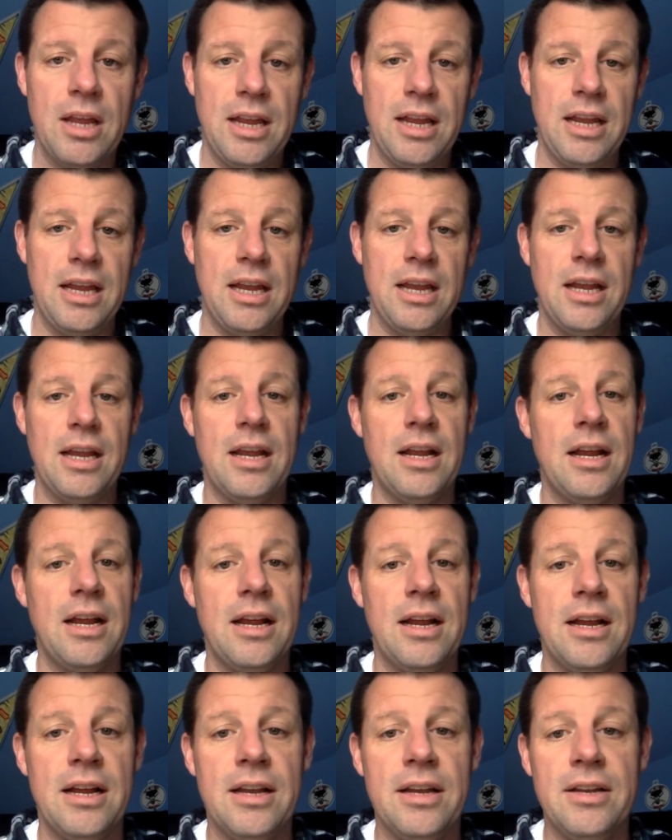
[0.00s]

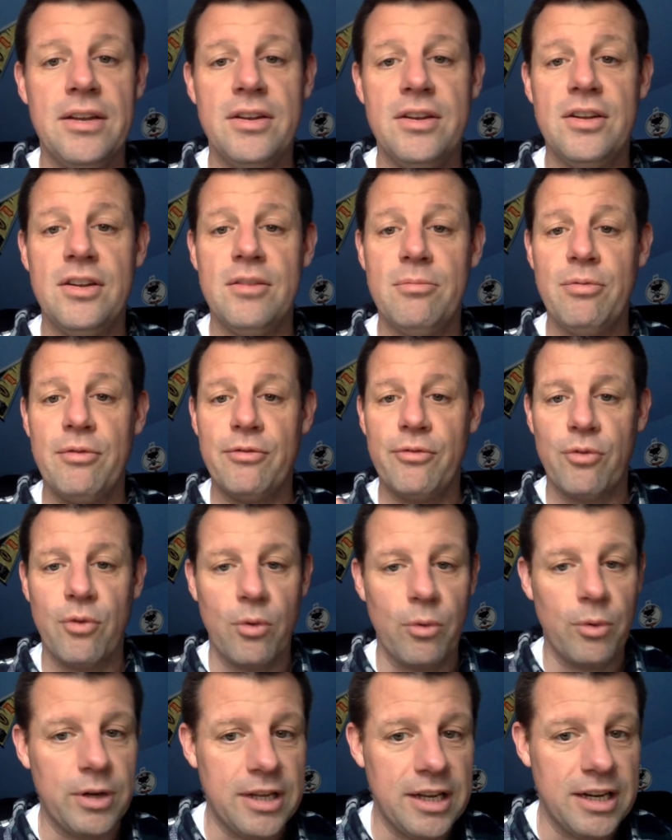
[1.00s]
And before
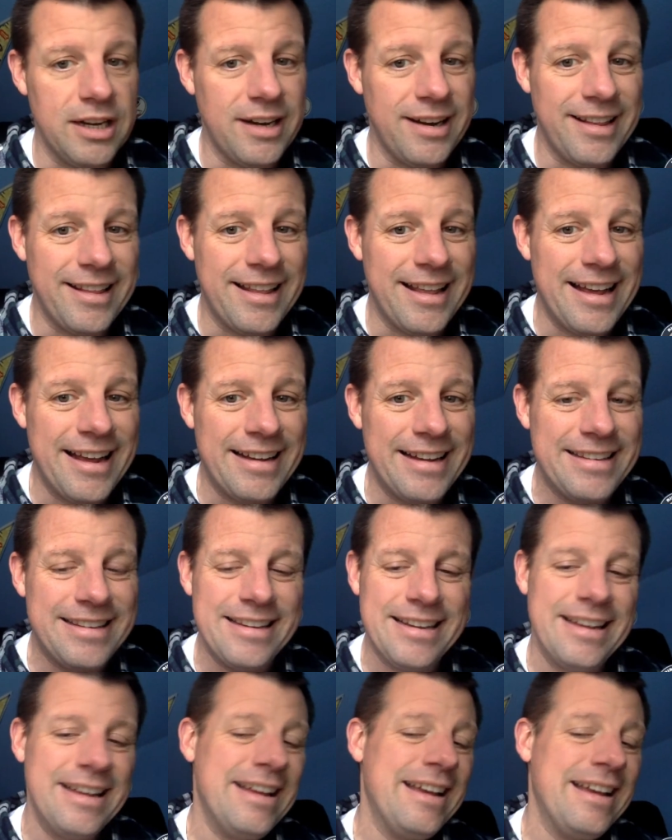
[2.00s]
we get into that,